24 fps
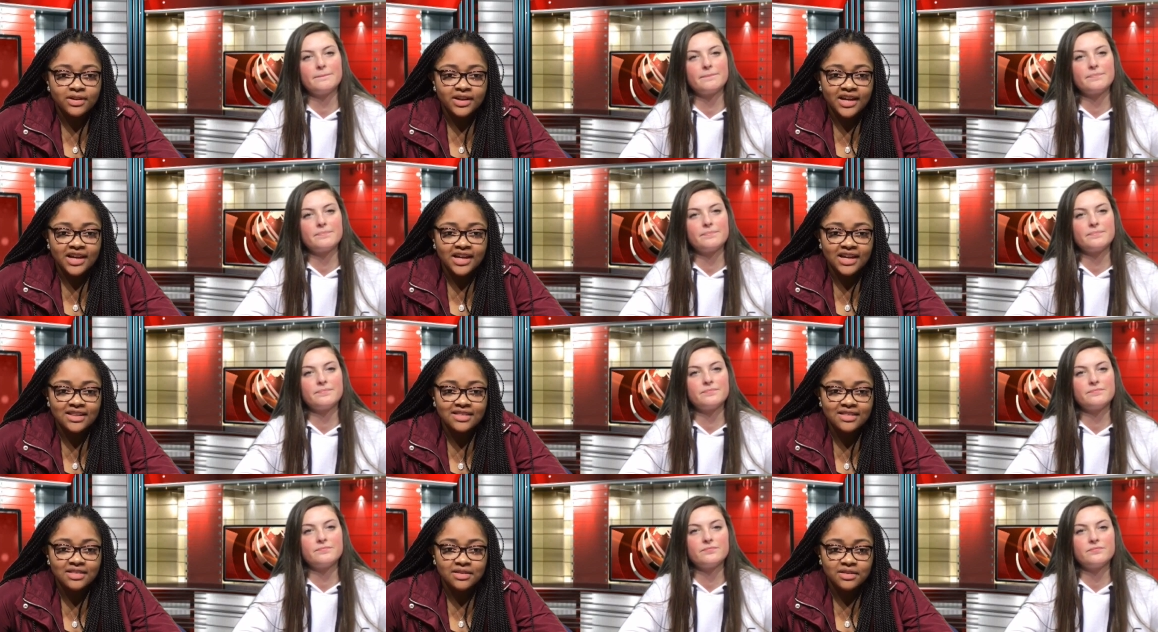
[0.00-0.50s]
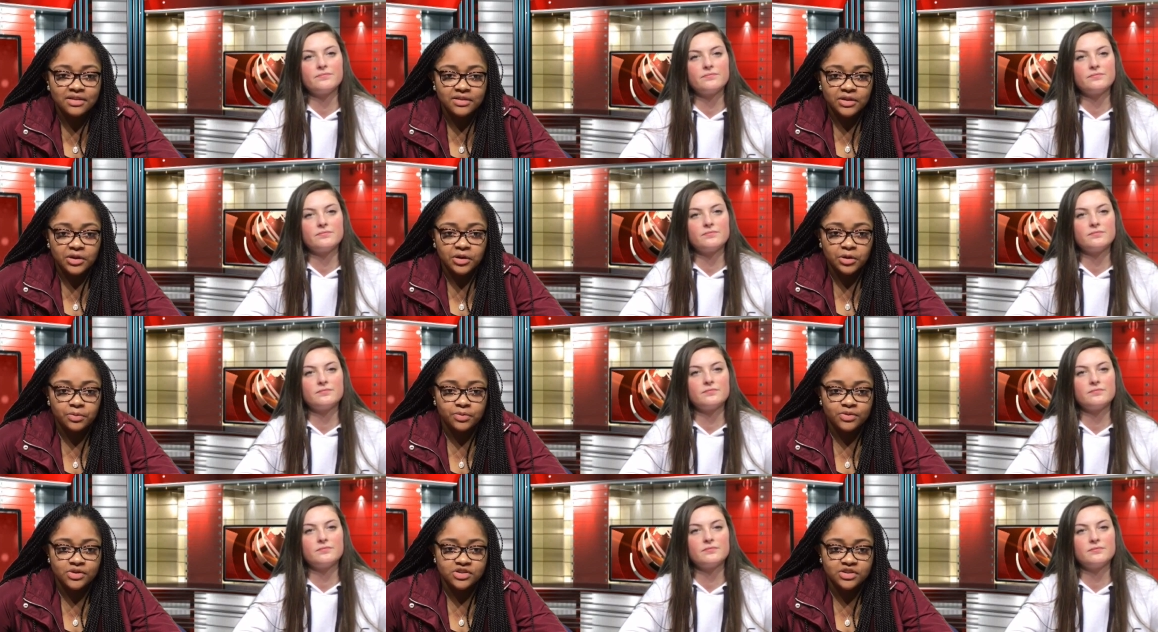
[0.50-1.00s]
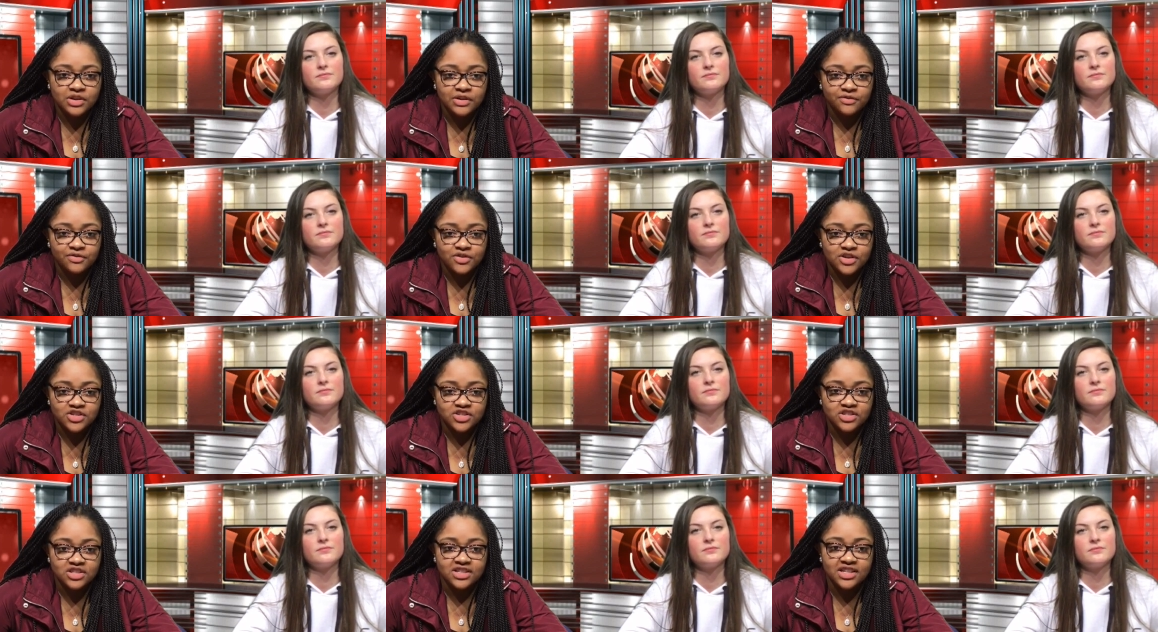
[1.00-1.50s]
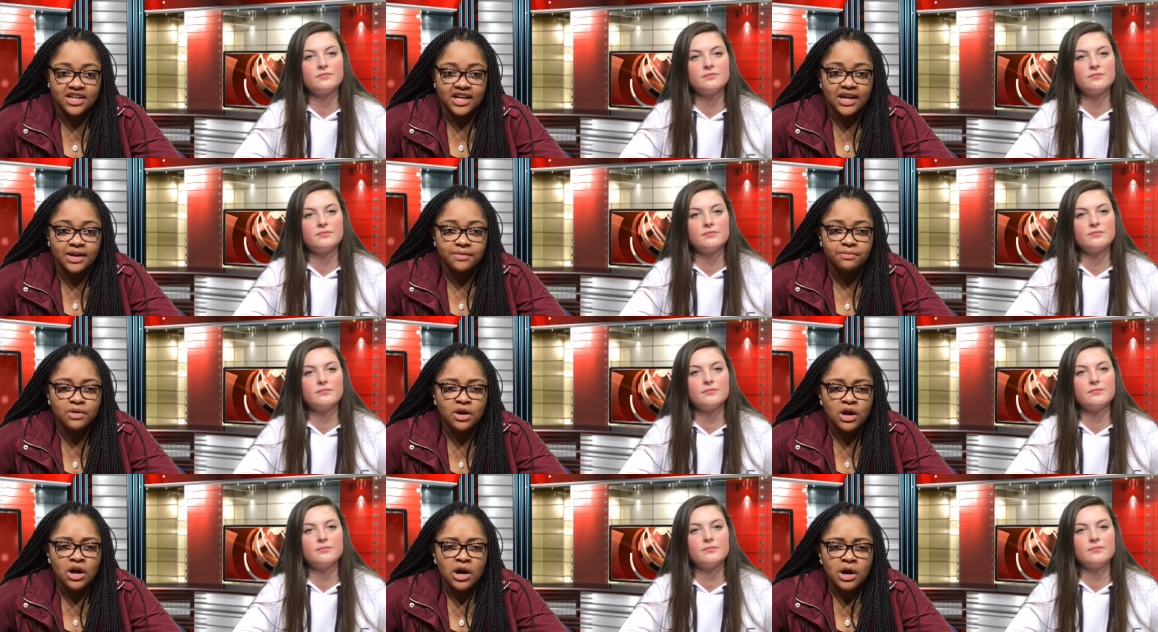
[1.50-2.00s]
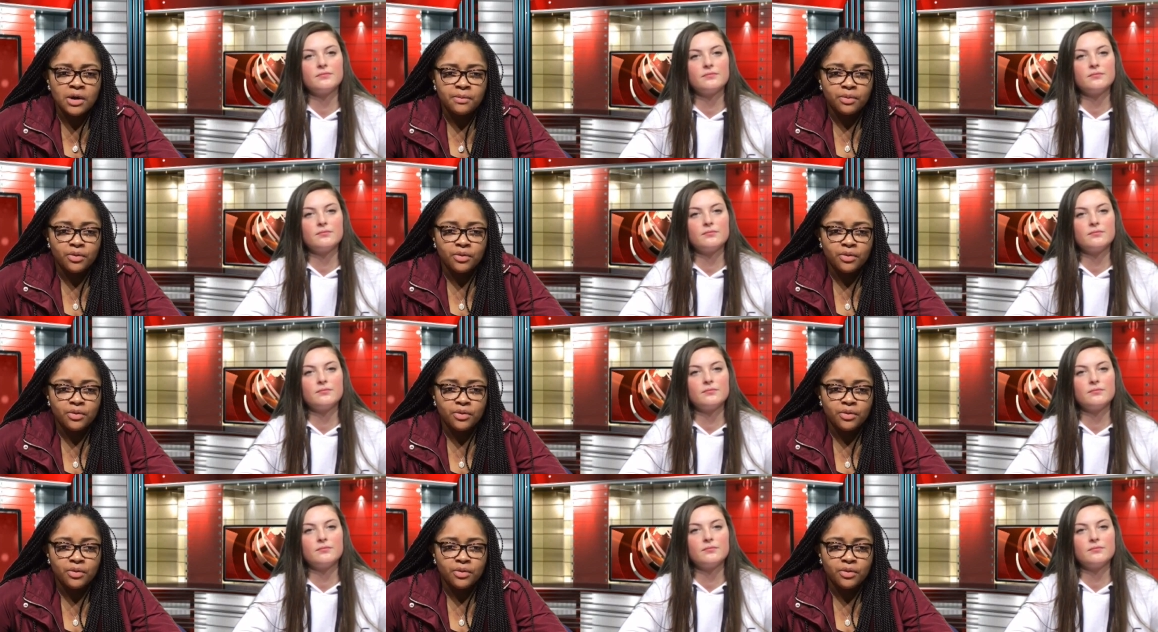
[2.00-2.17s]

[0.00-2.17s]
Speaker 1: played the therapist's confession tape,